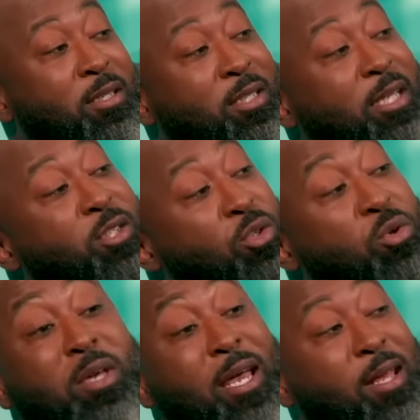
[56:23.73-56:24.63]
Jason,
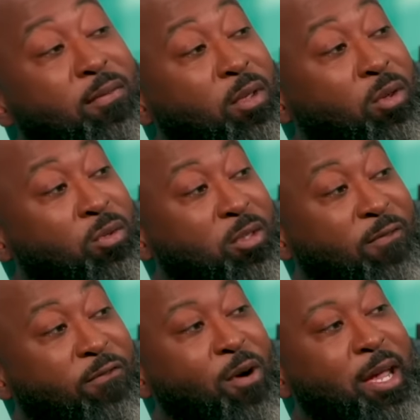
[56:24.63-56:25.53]
you can't even use the
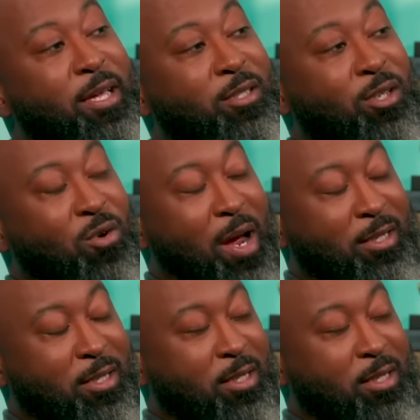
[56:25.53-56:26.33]
phrase Christ is